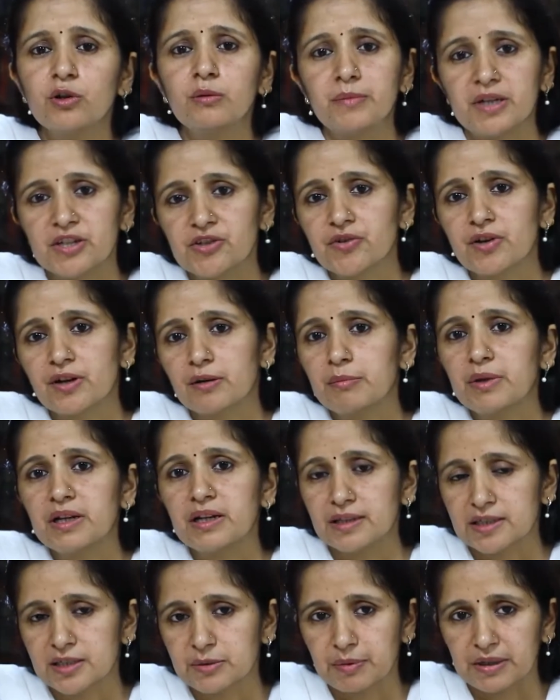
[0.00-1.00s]
measurable
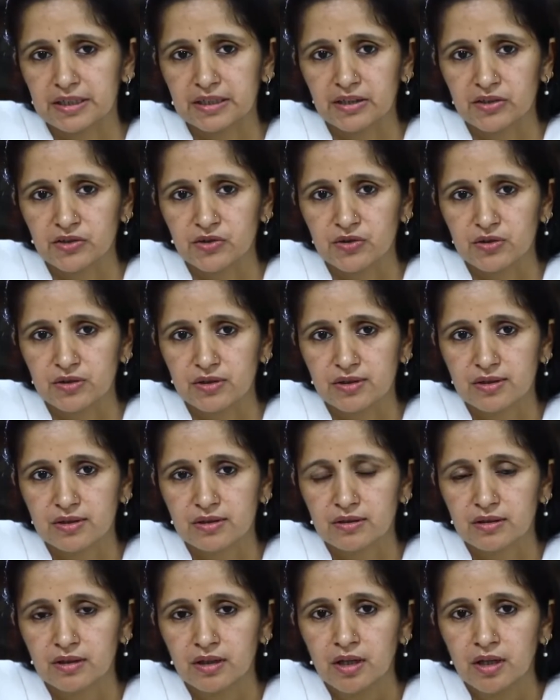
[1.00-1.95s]
expectations.